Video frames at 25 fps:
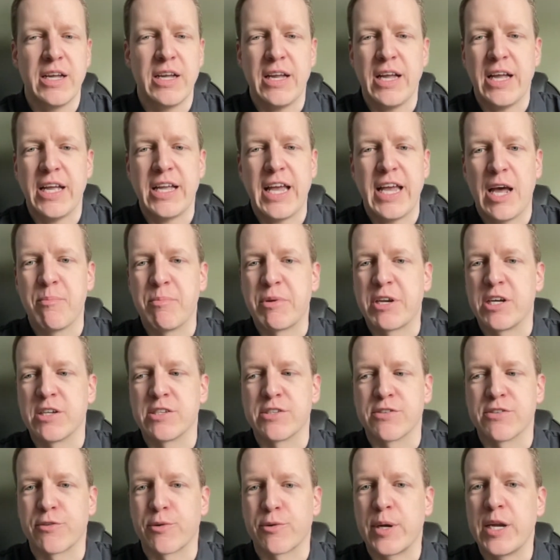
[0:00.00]
Again, because
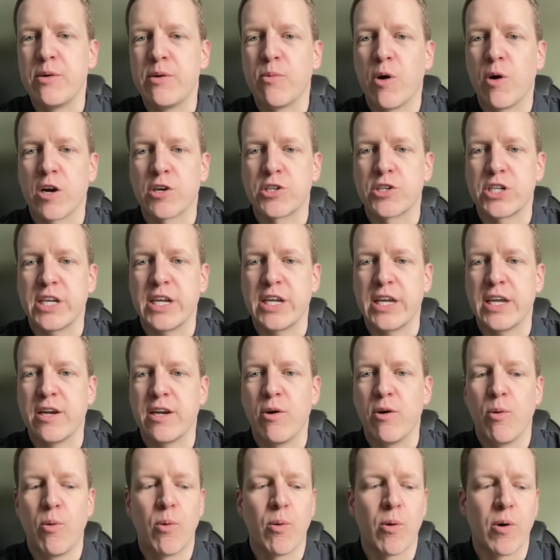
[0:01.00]
of greenwashing,
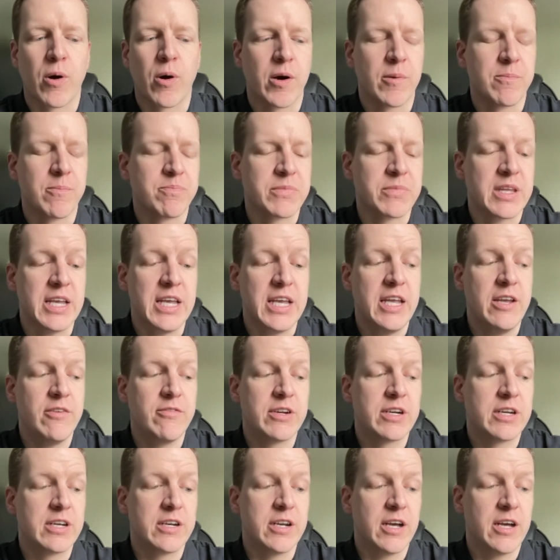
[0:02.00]
or
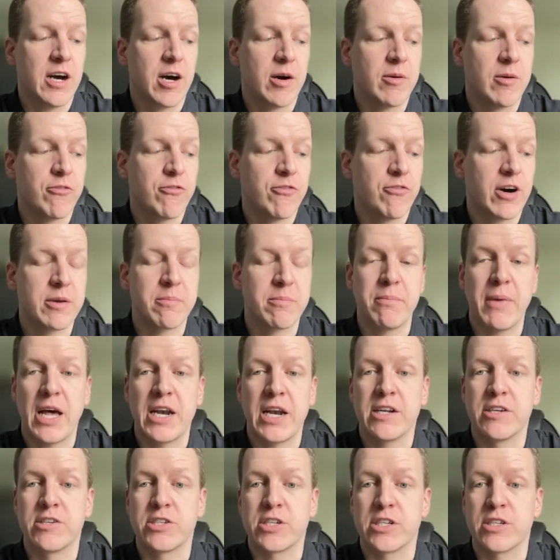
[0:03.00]
even fund
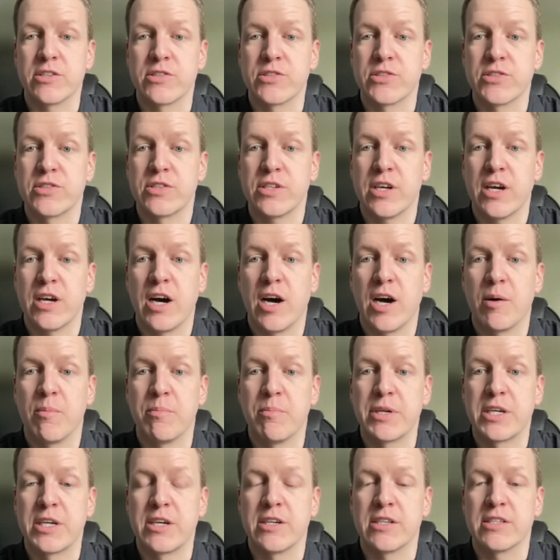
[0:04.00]
managers,
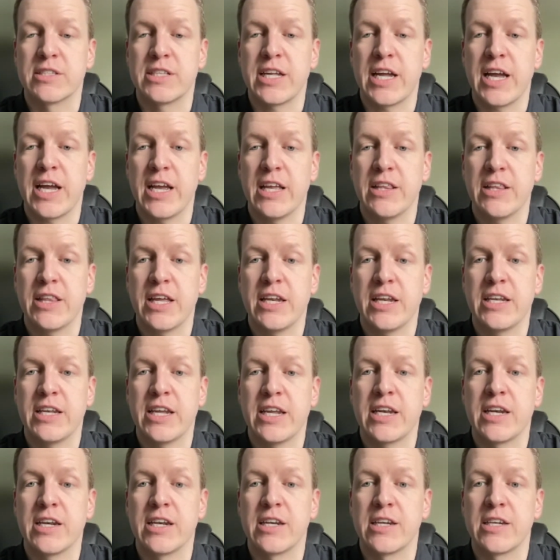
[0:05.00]
because they
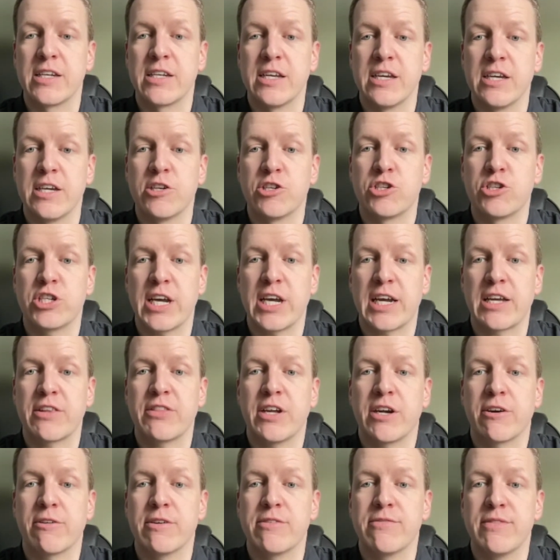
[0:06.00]
didn't check
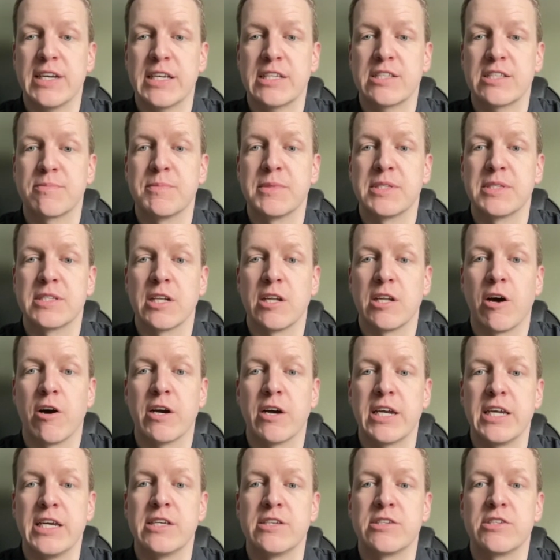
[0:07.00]
their investments along
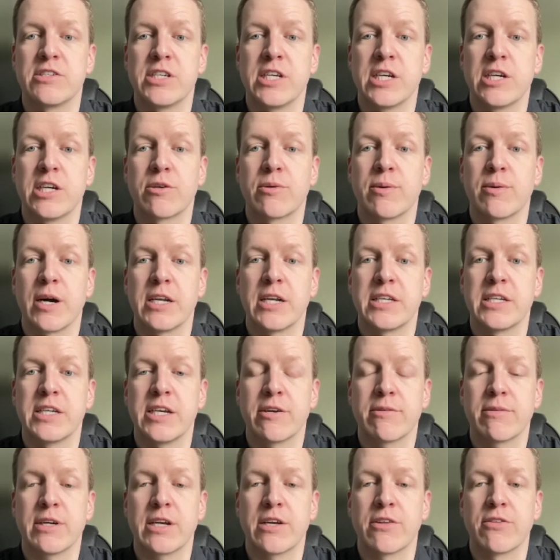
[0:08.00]
ESG
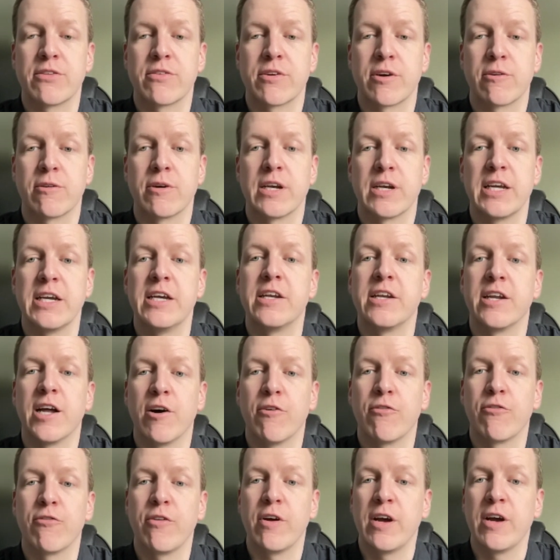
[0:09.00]
criteria thoroughly
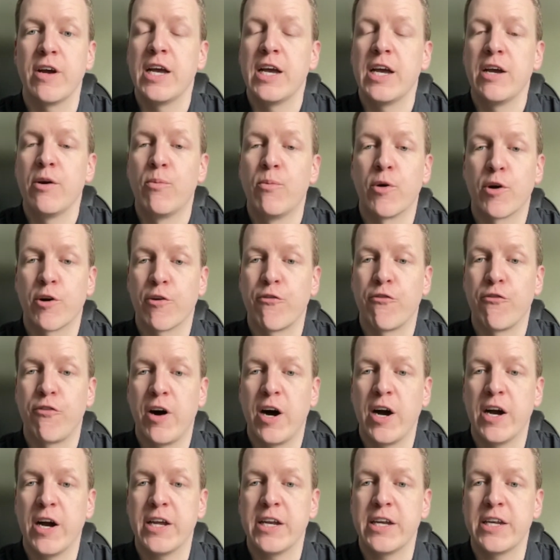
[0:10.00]
enough, were
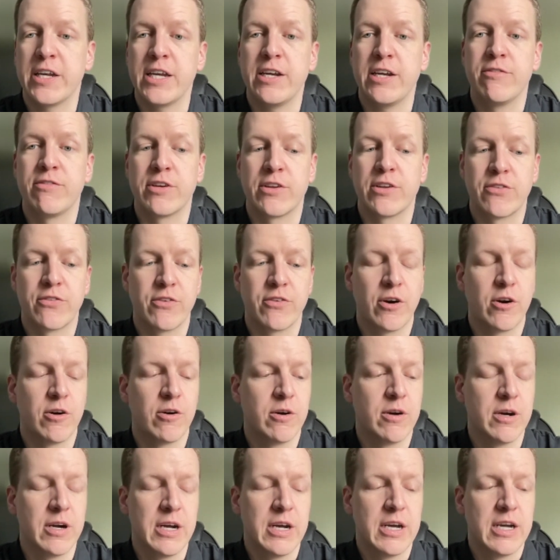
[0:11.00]
fined even
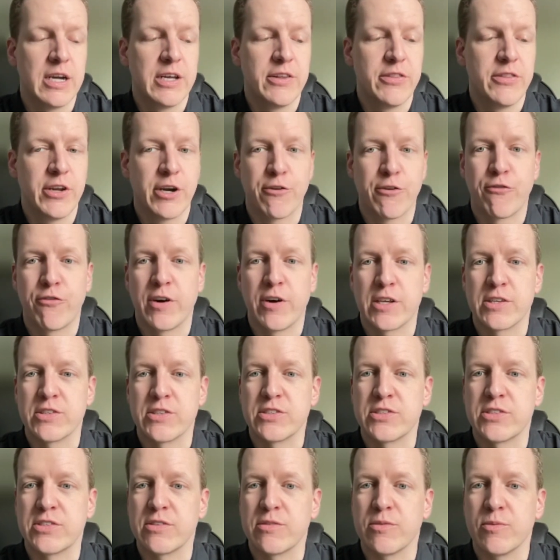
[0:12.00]
though their
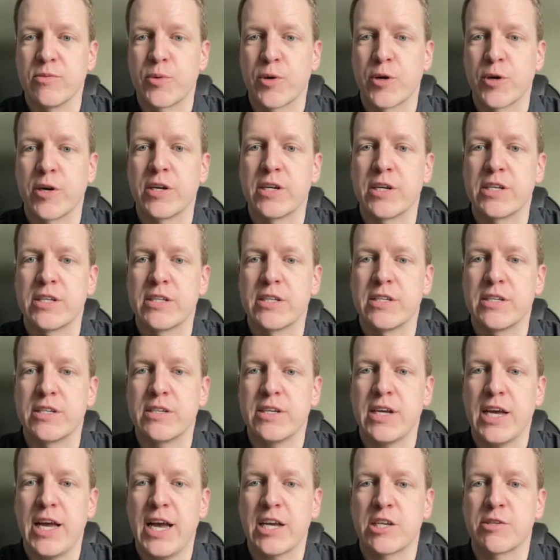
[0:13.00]
funds weren't
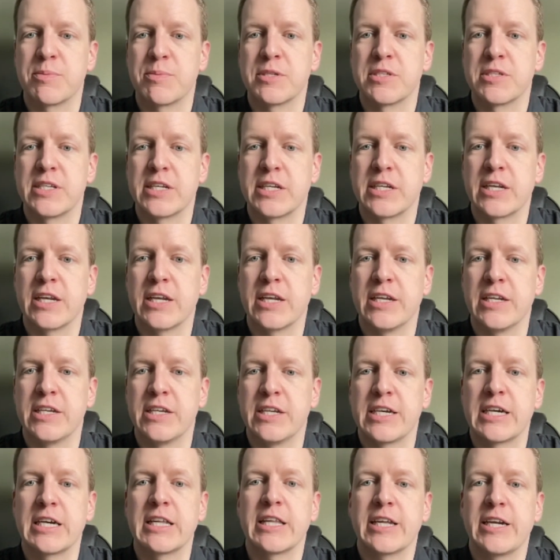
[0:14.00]
explicitly
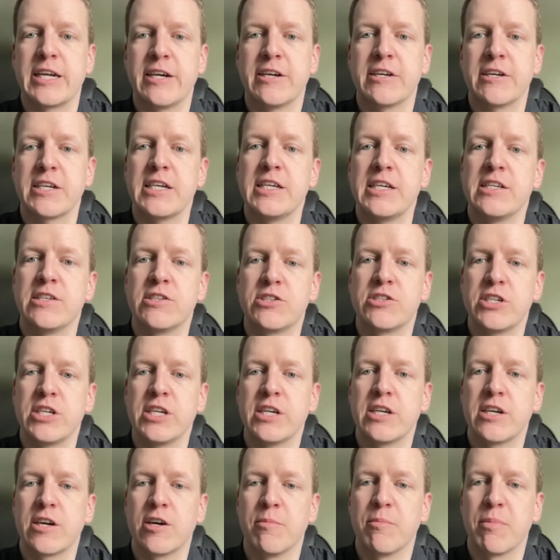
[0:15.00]
declared
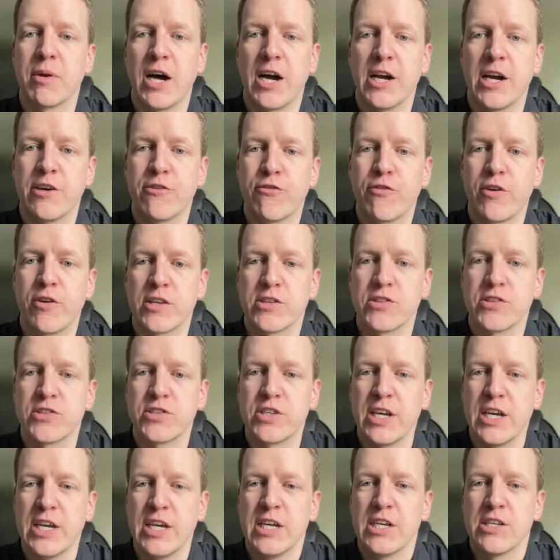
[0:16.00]
ESG compliant funds.
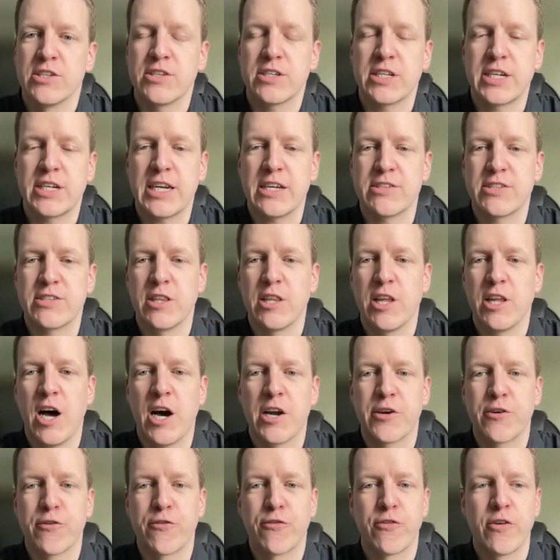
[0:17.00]
So there's a lot
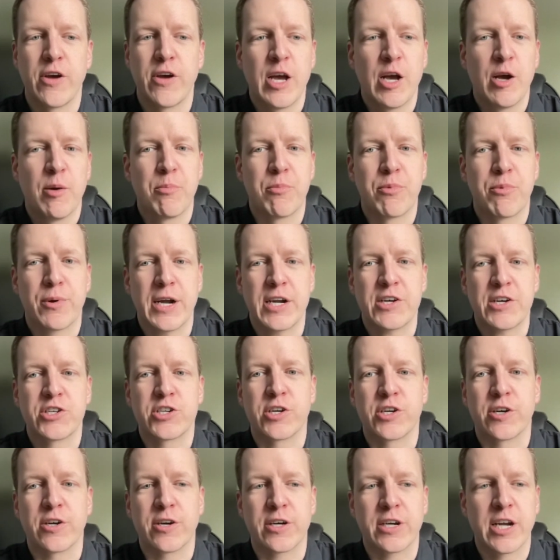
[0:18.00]
of
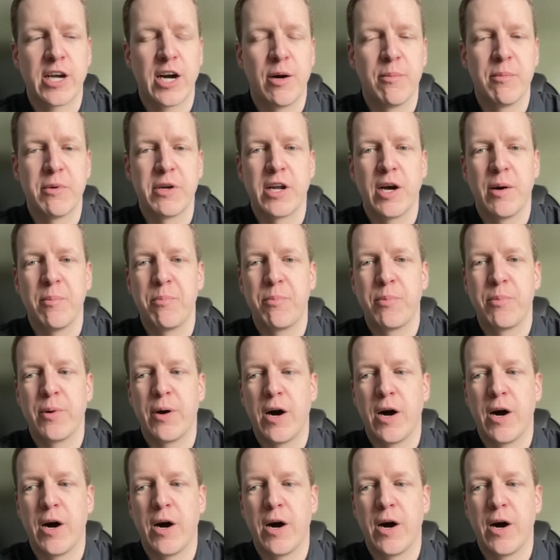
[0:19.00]
pressure coming up